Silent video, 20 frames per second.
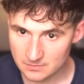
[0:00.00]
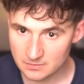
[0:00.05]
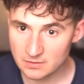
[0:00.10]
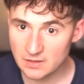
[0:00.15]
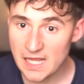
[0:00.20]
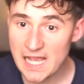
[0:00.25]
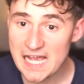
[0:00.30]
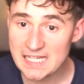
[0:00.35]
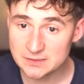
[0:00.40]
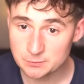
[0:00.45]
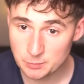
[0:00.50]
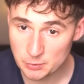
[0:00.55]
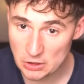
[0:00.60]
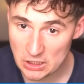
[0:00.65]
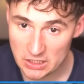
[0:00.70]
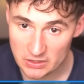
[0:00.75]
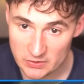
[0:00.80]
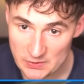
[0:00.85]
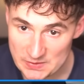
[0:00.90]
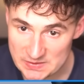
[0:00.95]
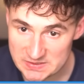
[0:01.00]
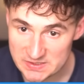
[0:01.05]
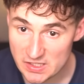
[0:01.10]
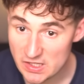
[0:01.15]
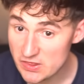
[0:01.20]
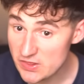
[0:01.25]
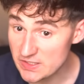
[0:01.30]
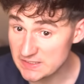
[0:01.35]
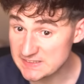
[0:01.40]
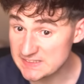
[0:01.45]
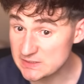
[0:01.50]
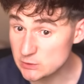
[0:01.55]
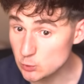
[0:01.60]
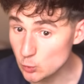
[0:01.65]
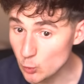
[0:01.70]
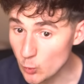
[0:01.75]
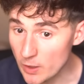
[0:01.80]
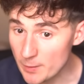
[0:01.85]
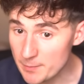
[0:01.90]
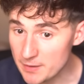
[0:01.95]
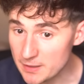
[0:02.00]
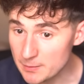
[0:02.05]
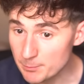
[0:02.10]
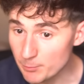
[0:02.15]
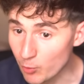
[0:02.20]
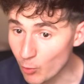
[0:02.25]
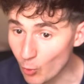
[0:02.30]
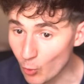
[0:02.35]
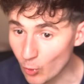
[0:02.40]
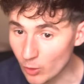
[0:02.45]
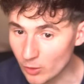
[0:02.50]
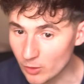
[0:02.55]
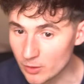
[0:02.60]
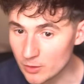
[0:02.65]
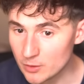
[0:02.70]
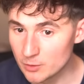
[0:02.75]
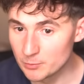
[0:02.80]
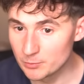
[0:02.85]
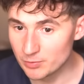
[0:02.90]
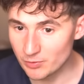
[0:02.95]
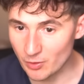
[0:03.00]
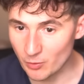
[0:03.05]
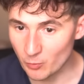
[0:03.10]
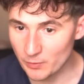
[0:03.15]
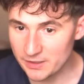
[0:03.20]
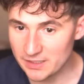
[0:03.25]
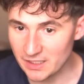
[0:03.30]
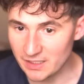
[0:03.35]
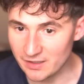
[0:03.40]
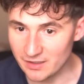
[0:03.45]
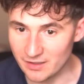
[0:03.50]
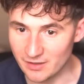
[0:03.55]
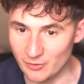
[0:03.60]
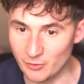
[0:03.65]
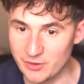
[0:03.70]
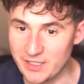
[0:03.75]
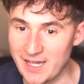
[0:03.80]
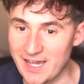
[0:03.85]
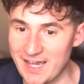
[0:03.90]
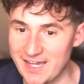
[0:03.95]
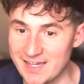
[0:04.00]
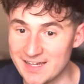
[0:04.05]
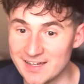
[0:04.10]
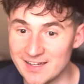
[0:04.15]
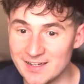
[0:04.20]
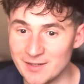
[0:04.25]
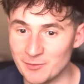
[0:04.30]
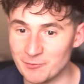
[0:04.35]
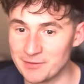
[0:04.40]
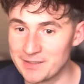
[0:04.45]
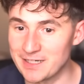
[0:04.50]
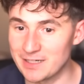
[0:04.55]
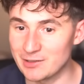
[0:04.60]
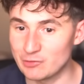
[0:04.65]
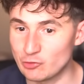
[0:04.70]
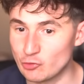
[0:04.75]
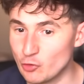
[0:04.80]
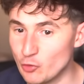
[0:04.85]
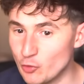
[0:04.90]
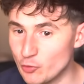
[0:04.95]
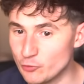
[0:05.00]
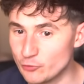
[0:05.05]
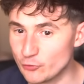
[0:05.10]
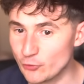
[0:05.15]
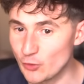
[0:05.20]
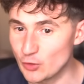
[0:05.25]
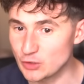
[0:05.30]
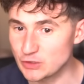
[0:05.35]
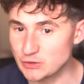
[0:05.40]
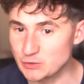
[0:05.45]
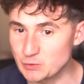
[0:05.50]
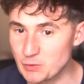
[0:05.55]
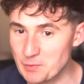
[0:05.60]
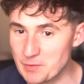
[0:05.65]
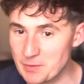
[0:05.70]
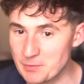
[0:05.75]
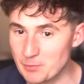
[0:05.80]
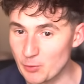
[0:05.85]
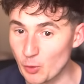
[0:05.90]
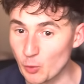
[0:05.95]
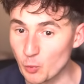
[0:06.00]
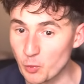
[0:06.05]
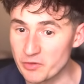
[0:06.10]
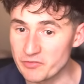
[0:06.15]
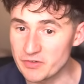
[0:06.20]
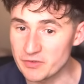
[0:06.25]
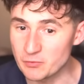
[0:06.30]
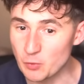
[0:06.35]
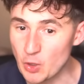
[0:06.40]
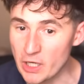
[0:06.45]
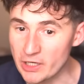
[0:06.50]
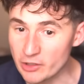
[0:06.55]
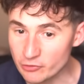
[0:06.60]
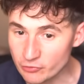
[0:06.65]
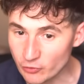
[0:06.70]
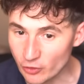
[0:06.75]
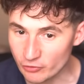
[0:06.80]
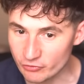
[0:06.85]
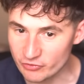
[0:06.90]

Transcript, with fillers: Last but not least, the swimming pool. Bro, we got... Okay, we got a two-floor swimming pool with a waterfall